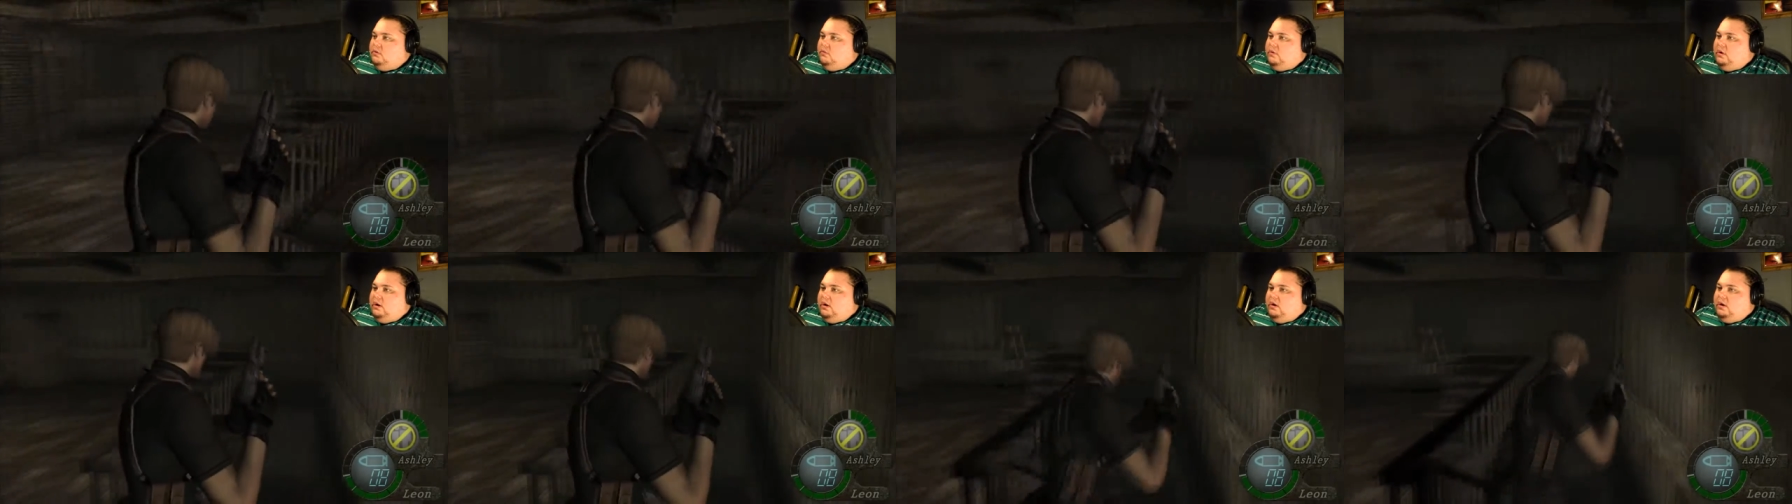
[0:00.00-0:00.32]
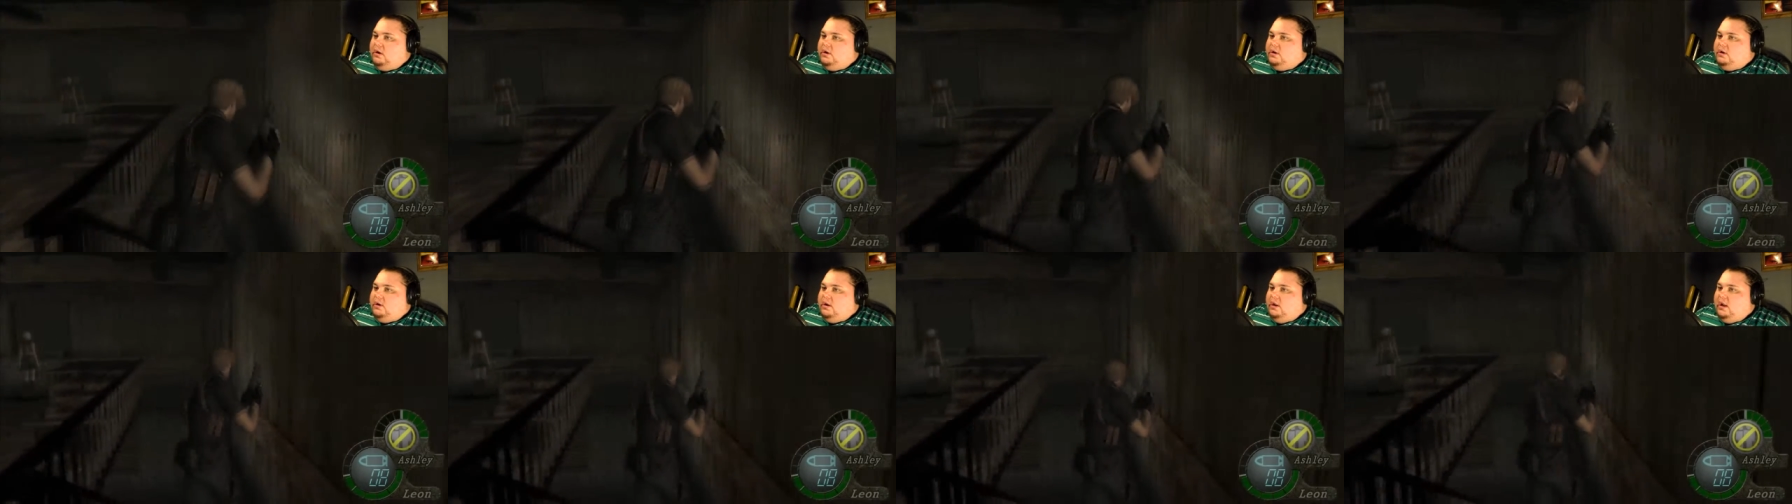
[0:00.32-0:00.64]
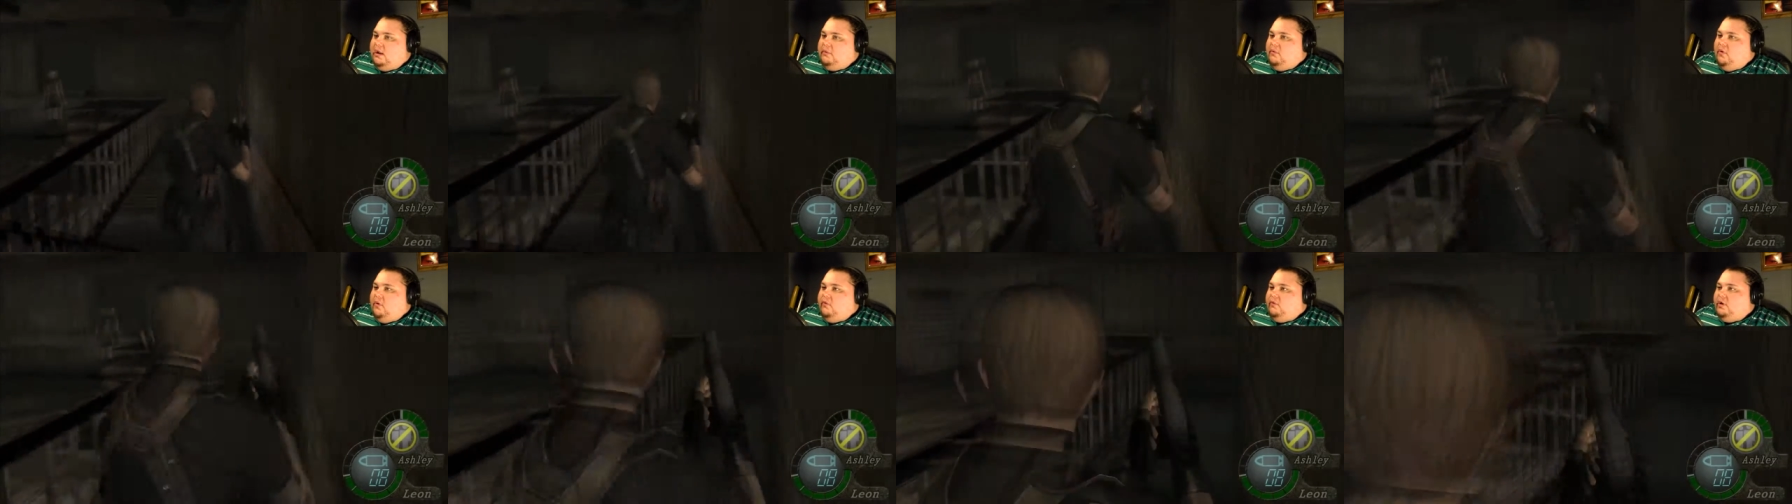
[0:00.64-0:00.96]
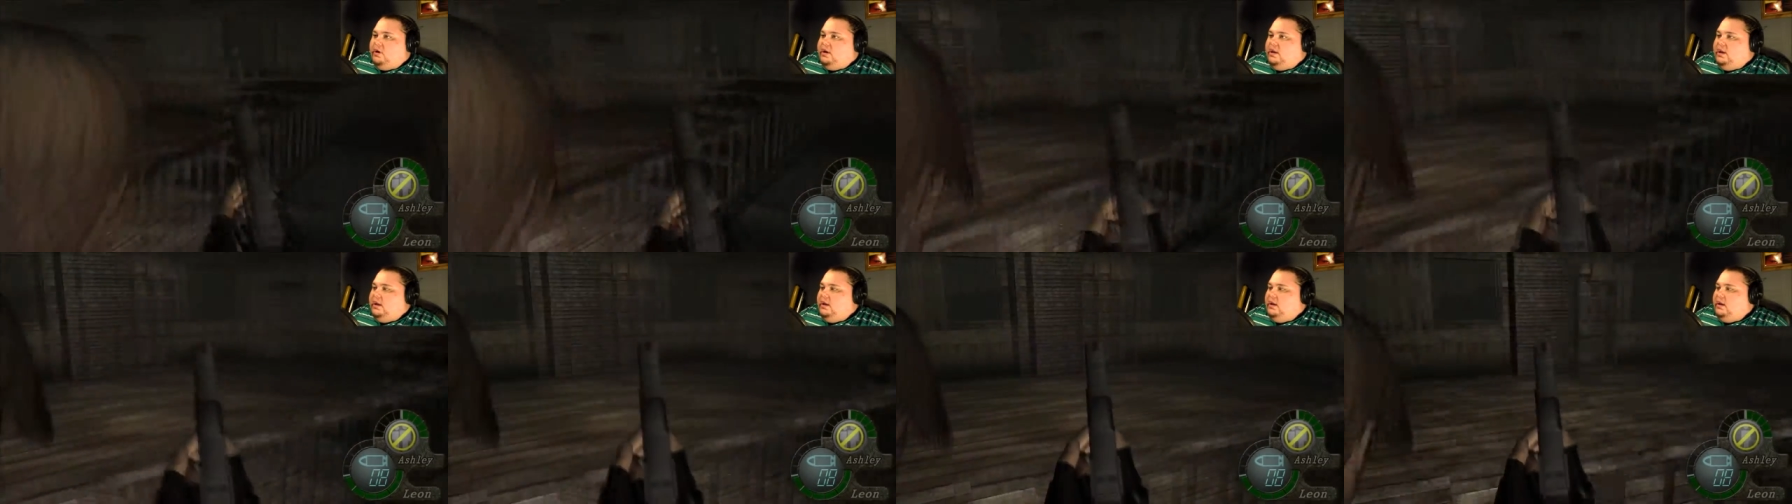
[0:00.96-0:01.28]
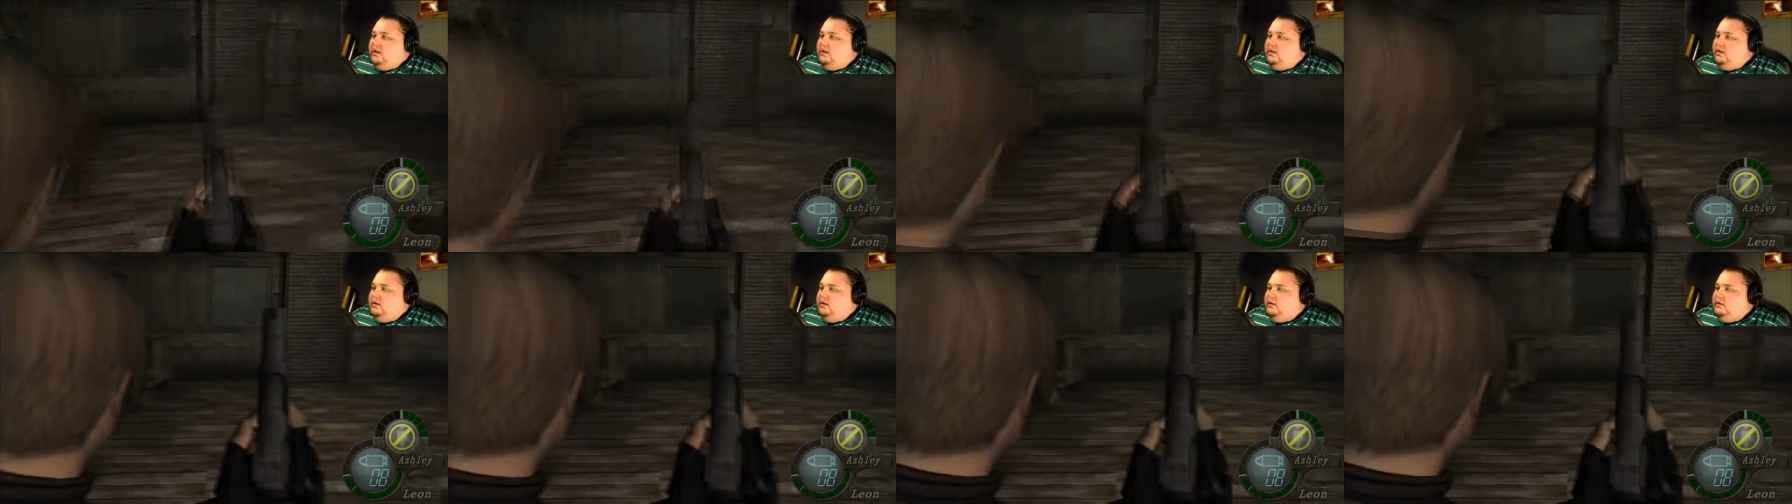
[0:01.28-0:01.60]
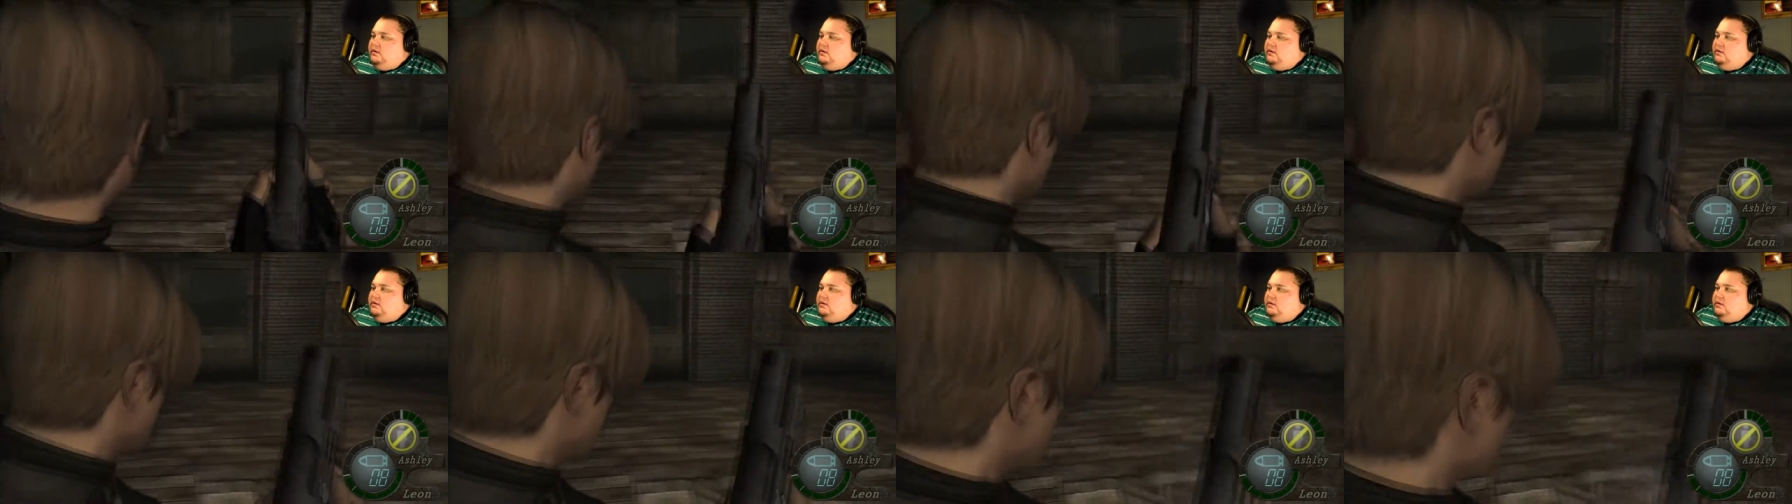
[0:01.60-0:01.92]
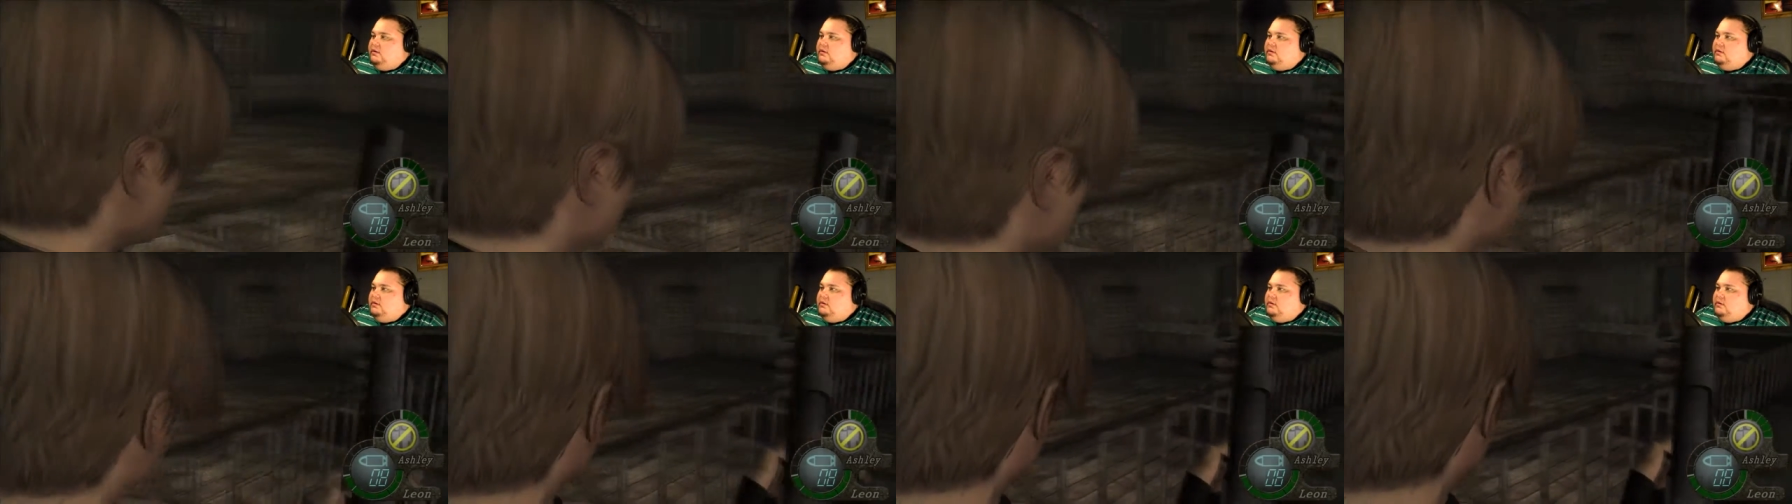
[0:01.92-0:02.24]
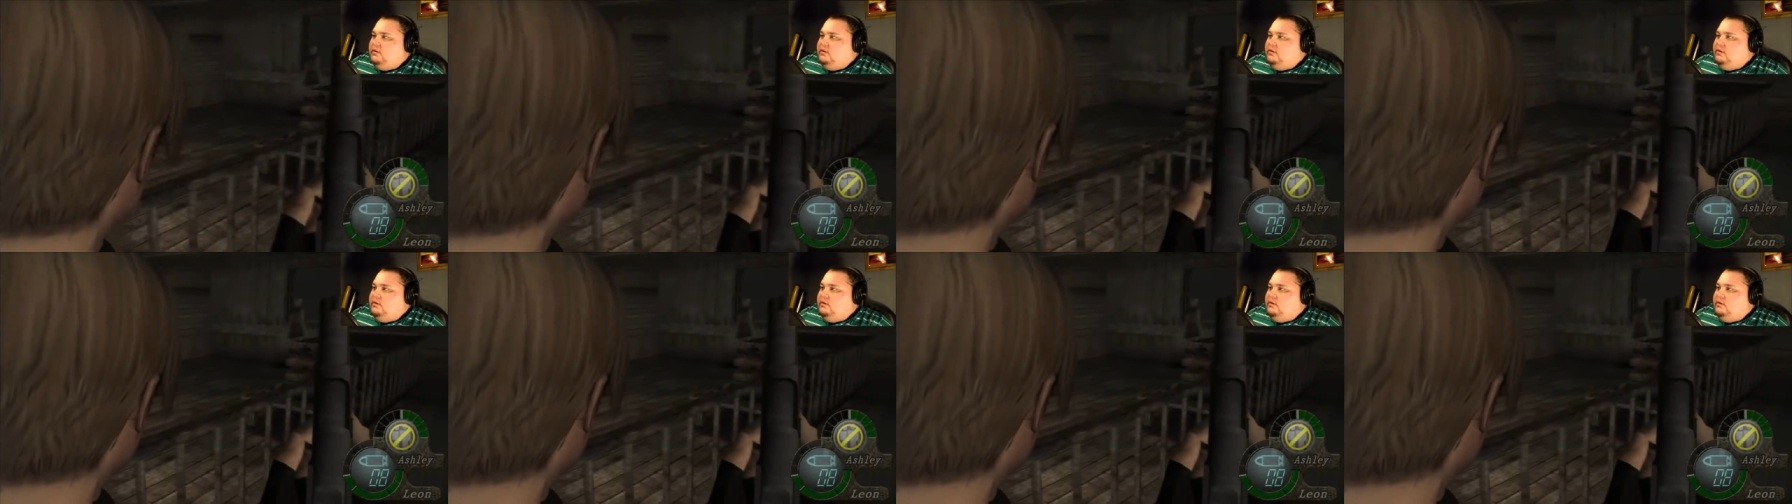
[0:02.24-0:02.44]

Where are you? I'm over here. Wait, follow me.